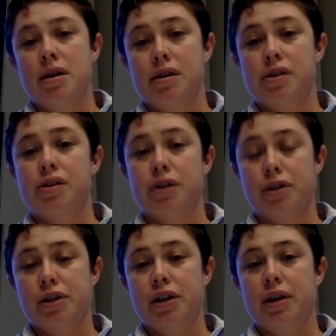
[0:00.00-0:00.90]
the
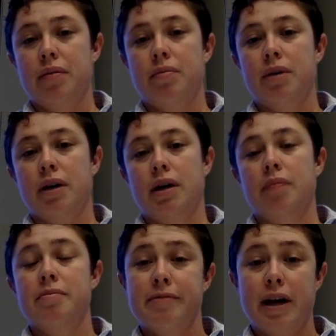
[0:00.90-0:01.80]
surgeon
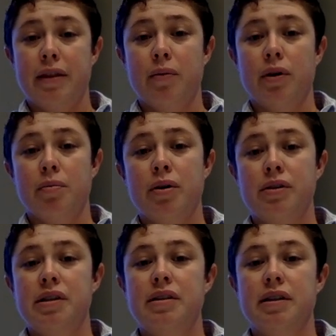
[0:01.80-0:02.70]
now that we're in
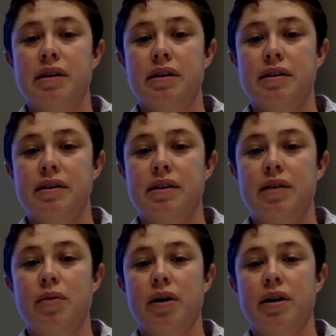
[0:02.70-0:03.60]
postseason to
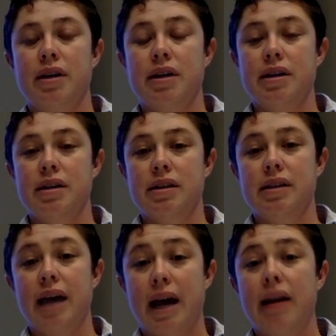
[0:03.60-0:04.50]
see where he is
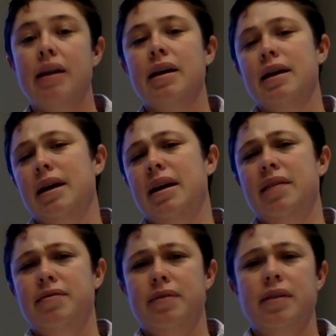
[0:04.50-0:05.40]
at and
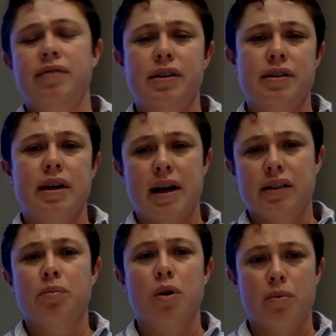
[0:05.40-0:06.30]
if he's
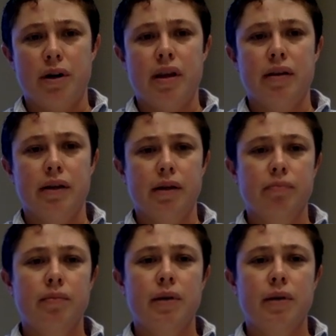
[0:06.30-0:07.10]
has appropriate healing.